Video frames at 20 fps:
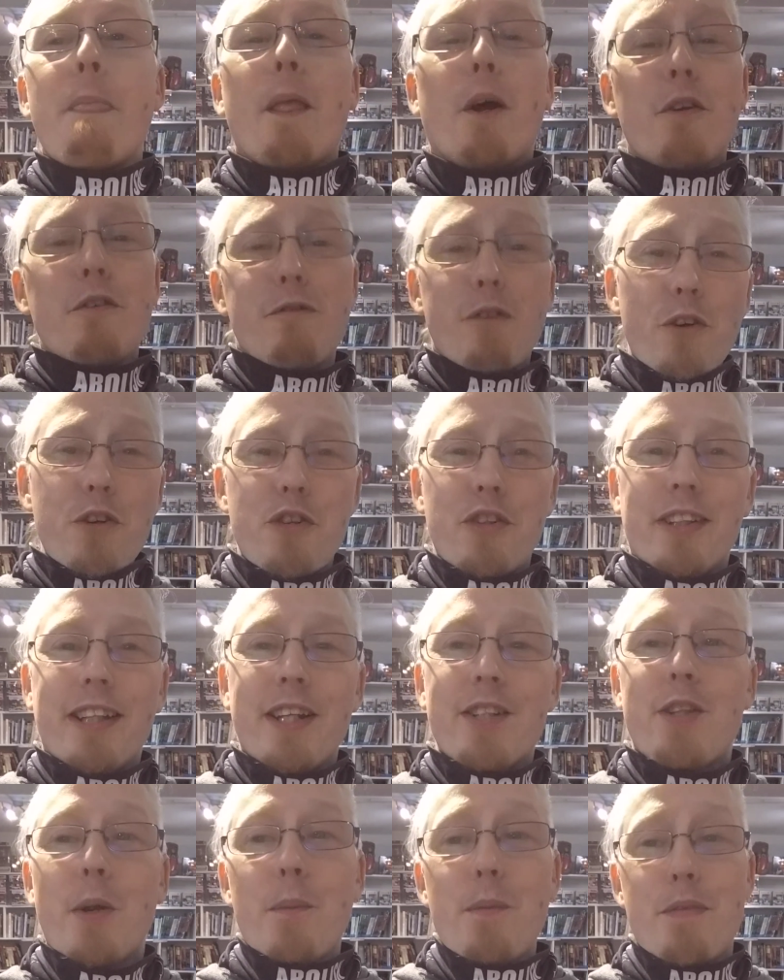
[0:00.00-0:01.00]
Unfortunately,
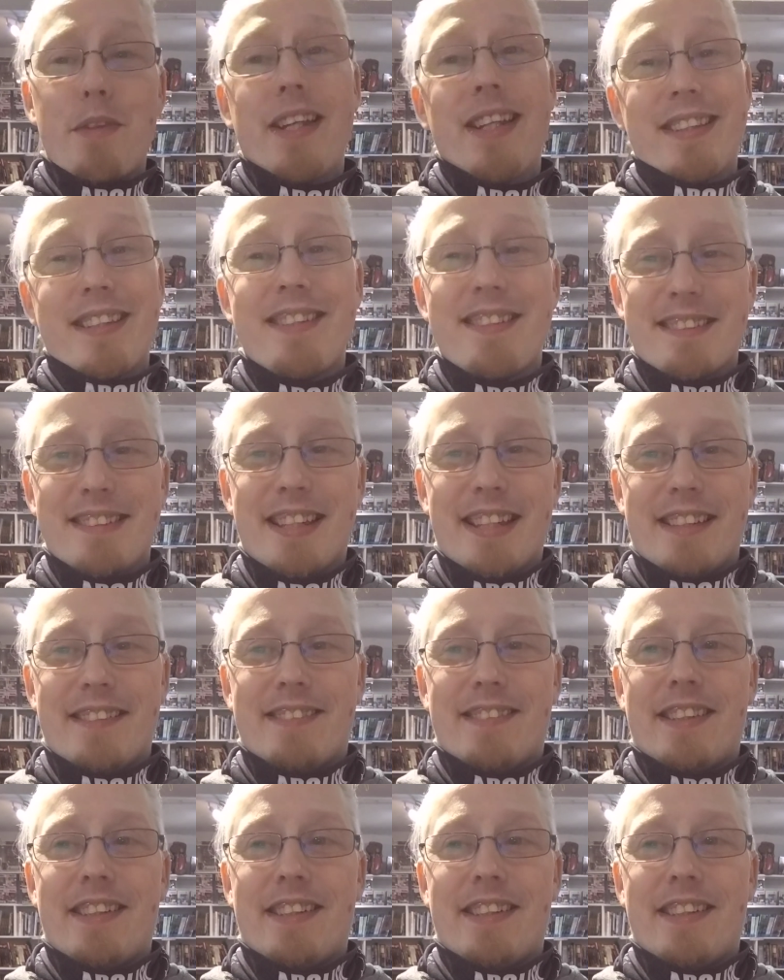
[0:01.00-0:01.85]
I don't think this is it.